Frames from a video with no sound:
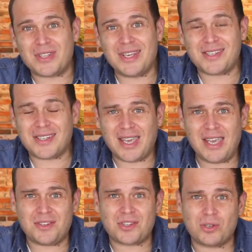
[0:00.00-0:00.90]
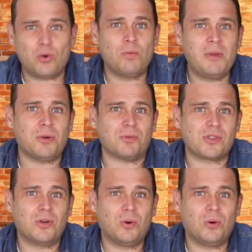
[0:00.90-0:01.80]
It's kids' school
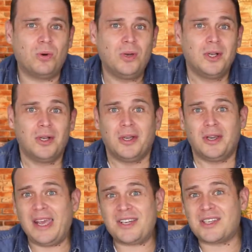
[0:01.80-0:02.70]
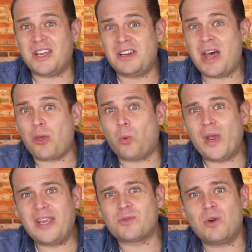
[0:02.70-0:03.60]
meals, or it's another
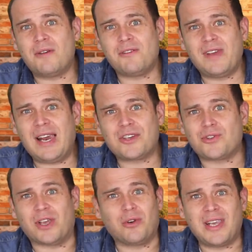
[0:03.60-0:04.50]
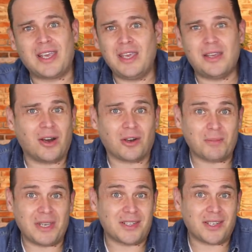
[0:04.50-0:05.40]
week's worth of electric on your key card
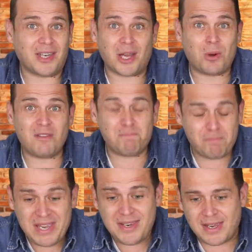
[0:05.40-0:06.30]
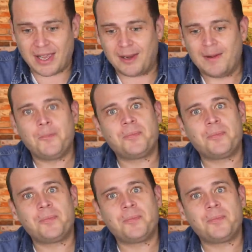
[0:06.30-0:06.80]
meter. You know, I've been there.